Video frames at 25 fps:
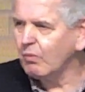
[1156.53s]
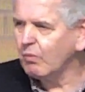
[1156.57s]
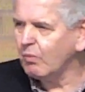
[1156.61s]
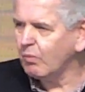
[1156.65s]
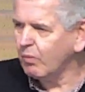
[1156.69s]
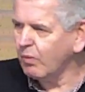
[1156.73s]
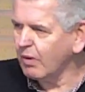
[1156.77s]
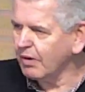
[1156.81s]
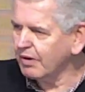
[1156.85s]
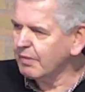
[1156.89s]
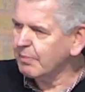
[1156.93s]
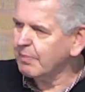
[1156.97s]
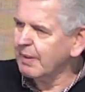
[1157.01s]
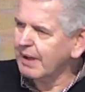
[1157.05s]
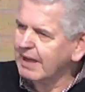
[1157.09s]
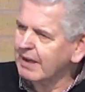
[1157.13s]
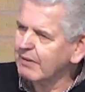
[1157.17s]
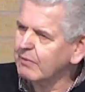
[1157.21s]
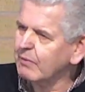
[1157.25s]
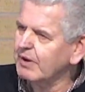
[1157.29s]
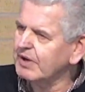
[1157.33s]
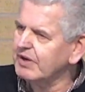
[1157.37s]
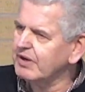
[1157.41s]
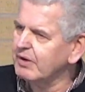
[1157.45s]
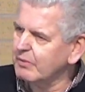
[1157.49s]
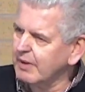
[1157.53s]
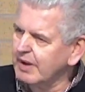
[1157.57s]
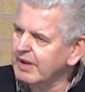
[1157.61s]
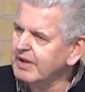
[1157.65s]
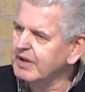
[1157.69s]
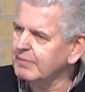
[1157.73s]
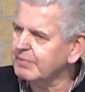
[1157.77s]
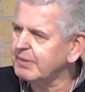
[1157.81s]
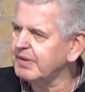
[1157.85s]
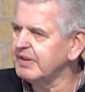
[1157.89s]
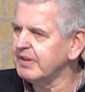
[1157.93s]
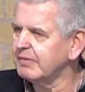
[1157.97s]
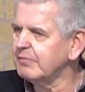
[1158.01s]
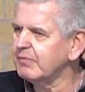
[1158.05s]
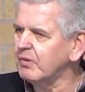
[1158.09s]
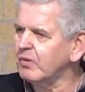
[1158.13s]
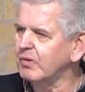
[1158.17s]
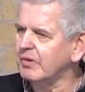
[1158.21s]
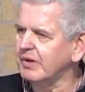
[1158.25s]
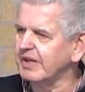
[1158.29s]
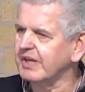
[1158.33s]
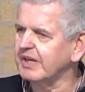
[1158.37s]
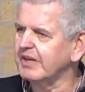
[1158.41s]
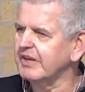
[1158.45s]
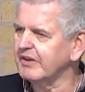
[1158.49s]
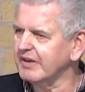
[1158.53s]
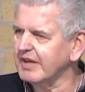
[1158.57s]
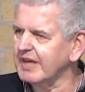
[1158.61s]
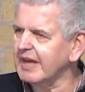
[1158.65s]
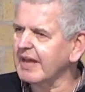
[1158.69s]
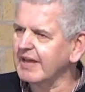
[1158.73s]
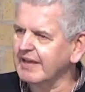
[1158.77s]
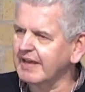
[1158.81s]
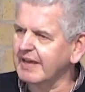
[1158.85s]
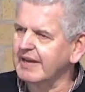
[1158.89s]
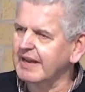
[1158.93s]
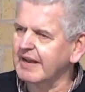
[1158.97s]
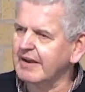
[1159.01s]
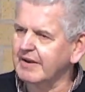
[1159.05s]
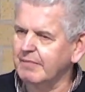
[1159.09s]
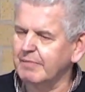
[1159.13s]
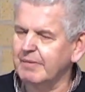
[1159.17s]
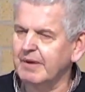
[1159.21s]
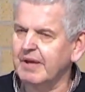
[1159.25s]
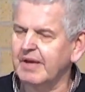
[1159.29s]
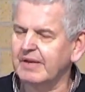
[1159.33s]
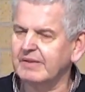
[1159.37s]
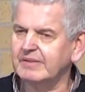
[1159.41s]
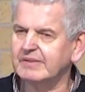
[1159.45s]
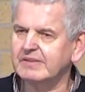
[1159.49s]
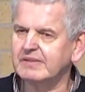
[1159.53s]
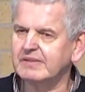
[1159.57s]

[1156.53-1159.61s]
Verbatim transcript: What about when you wake up in the morning and you can't get out of bed